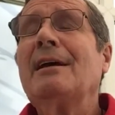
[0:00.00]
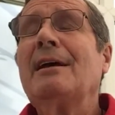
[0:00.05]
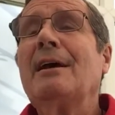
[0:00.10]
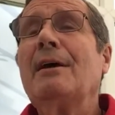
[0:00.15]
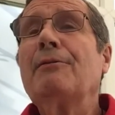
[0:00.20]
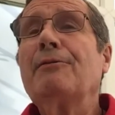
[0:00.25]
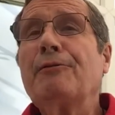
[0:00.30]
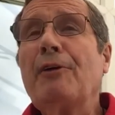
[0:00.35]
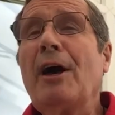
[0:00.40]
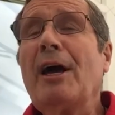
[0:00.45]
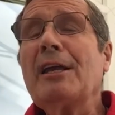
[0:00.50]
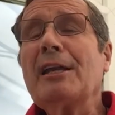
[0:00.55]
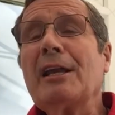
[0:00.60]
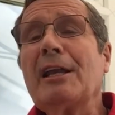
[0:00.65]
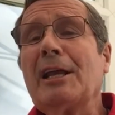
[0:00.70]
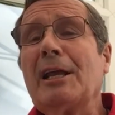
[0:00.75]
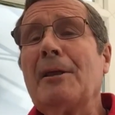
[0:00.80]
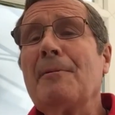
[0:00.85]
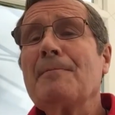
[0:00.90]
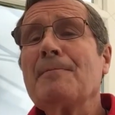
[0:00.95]
And
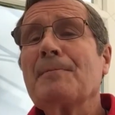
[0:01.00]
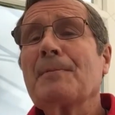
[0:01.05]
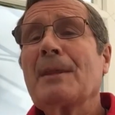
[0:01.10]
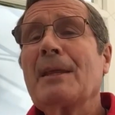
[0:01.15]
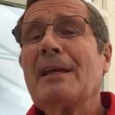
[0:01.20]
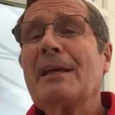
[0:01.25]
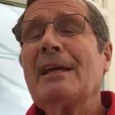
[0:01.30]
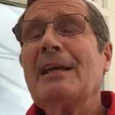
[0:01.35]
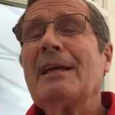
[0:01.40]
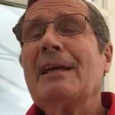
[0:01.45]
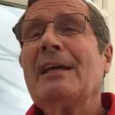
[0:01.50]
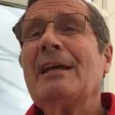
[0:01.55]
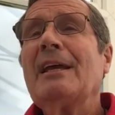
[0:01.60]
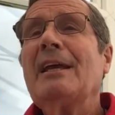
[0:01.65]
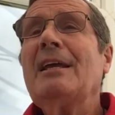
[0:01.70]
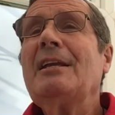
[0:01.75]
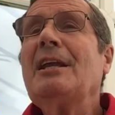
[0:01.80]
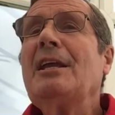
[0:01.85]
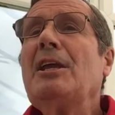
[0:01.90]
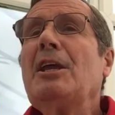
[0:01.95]
finally,
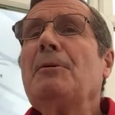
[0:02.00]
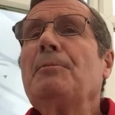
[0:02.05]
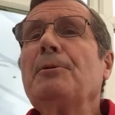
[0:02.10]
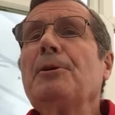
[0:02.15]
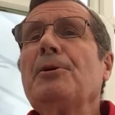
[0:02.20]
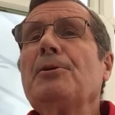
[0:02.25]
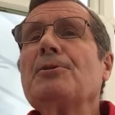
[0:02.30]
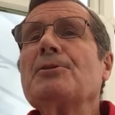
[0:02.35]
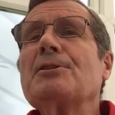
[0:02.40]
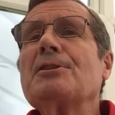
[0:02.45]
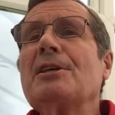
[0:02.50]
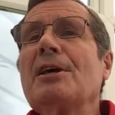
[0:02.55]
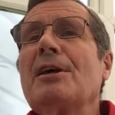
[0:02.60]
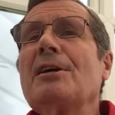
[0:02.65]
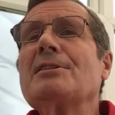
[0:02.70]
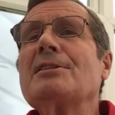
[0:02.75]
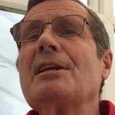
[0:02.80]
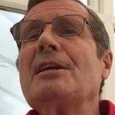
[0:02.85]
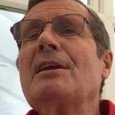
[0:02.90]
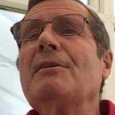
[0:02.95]
in Hebrews
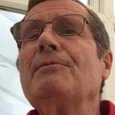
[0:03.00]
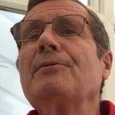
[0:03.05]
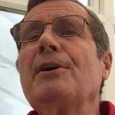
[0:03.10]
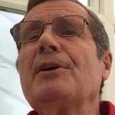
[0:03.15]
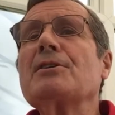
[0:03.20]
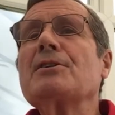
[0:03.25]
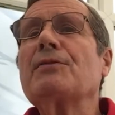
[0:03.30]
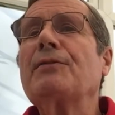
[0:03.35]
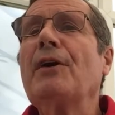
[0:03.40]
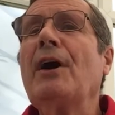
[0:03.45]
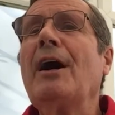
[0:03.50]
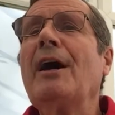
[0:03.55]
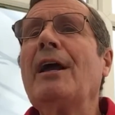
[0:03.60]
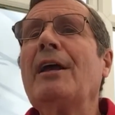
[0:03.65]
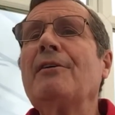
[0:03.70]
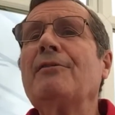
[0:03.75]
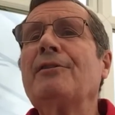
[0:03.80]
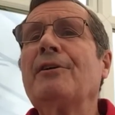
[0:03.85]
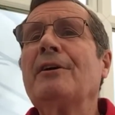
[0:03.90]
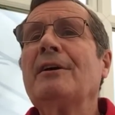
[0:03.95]
13, verse
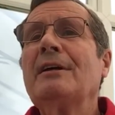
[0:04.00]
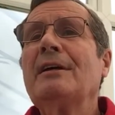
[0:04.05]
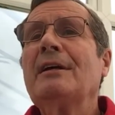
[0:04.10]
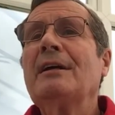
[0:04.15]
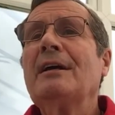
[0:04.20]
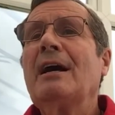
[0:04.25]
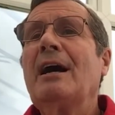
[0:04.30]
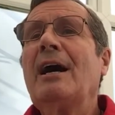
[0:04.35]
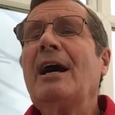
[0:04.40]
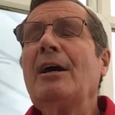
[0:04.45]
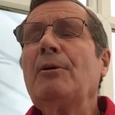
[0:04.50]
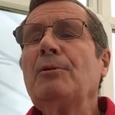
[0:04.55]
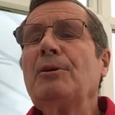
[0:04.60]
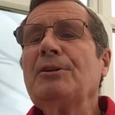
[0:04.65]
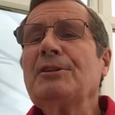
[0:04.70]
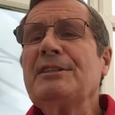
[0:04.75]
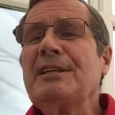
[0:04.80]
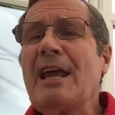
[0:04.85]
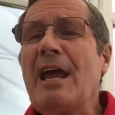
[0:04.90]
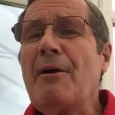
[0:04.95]
5, I will
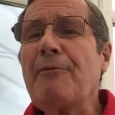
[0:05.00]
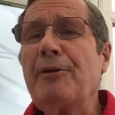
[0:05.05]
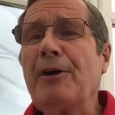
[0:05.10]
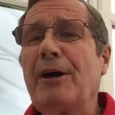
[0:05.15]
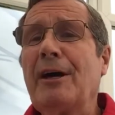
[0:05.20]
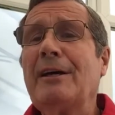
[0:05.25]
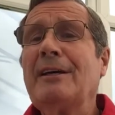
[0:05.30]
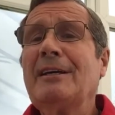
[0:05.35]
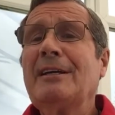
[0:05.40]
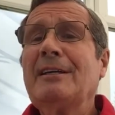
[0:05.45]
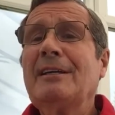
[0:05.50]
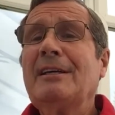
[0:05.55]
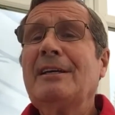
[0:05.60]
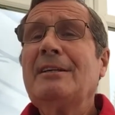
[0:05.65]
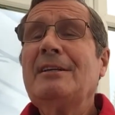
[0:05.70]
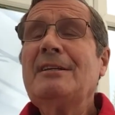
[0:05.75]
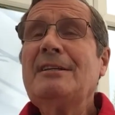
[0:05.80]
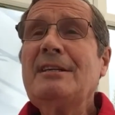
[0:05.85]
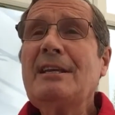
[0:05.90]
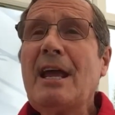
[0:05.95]
never,
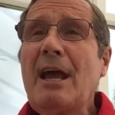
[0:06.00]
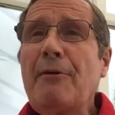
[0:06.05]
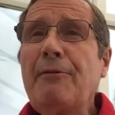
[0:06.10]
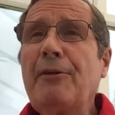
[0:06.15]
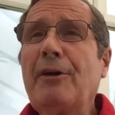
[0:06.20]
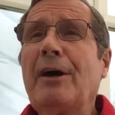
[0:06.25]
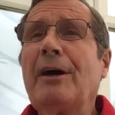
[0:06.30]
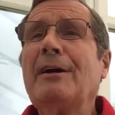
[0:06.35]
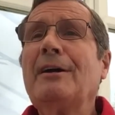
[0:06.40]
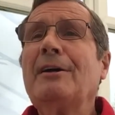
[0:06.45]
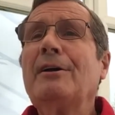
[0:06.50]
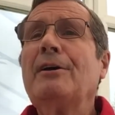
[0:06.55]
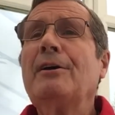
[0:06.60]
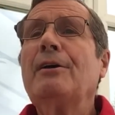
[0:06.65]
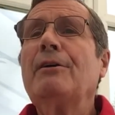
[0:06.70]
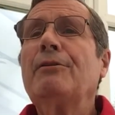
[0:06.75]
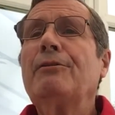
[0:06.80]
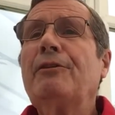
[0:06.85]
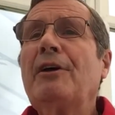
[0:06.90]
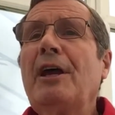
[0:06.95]
never
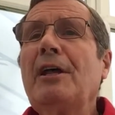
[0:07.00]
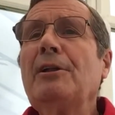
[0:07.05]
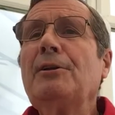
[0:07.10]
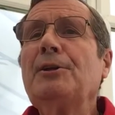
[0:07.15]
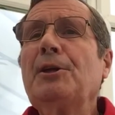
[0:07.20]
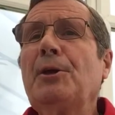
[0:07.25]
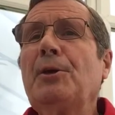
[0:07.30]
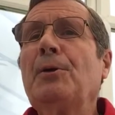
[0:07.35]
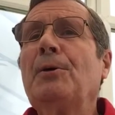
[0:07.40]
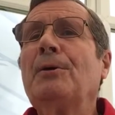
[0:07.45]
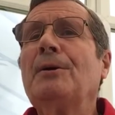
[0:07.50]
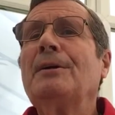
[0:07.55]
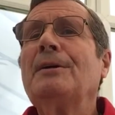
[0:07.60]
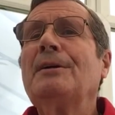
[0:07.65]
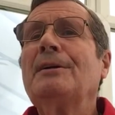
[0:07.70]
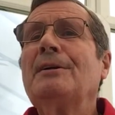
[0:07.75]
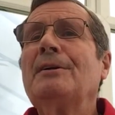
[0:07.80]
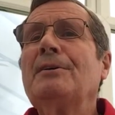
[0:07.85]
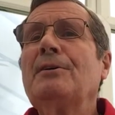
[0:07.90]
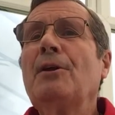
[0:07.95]
fail you,
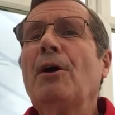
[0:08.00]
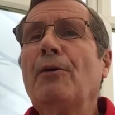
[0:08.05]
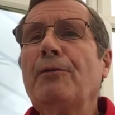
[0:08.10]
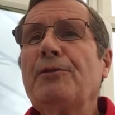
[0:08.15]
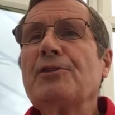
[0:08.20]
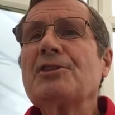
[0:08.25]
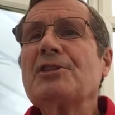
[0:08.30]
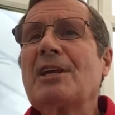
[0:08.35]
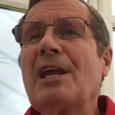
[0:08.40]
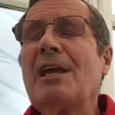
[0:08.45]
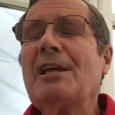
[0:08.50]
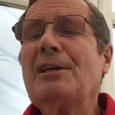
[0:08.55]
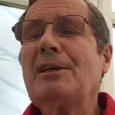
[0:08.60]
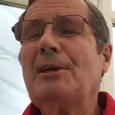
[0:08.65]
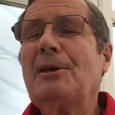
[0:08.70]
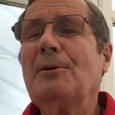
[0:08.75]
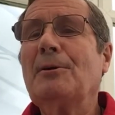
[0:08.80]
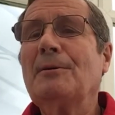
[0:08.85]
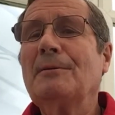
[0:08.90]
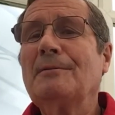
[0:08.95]
nor forsake
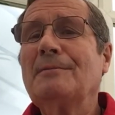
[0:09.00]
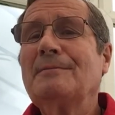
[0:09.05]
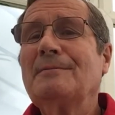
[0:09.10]
you.